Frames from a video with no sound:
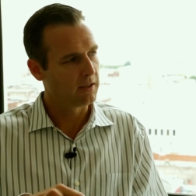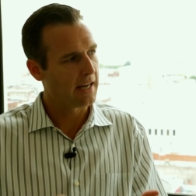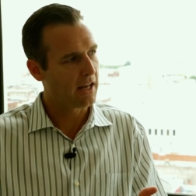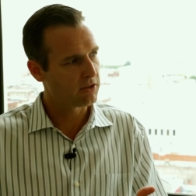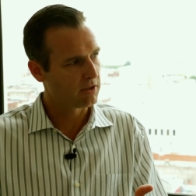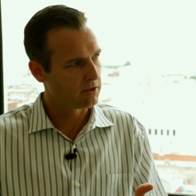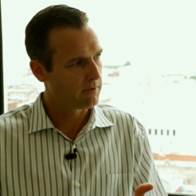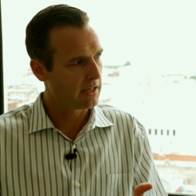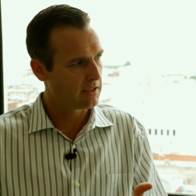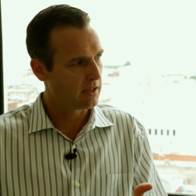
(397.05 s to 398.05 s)
the analysis of
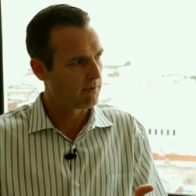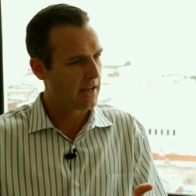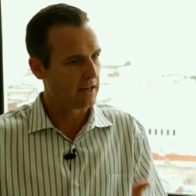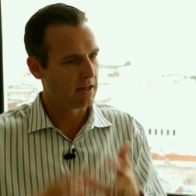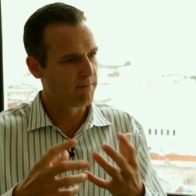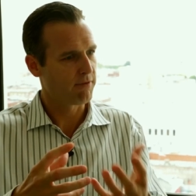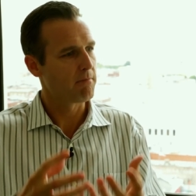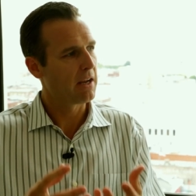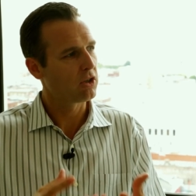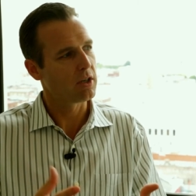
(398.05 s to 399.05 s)
that
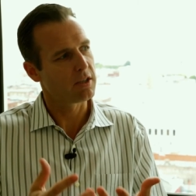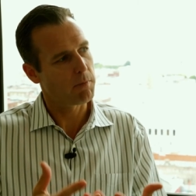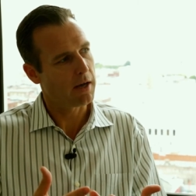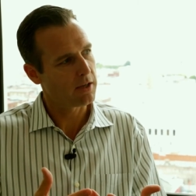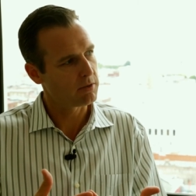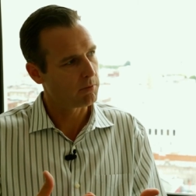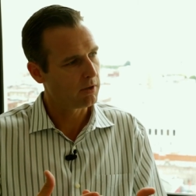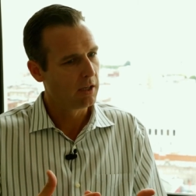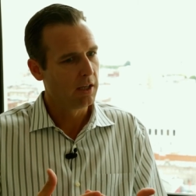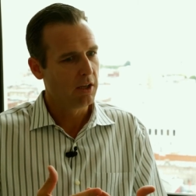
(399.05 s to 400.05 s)
information as possible.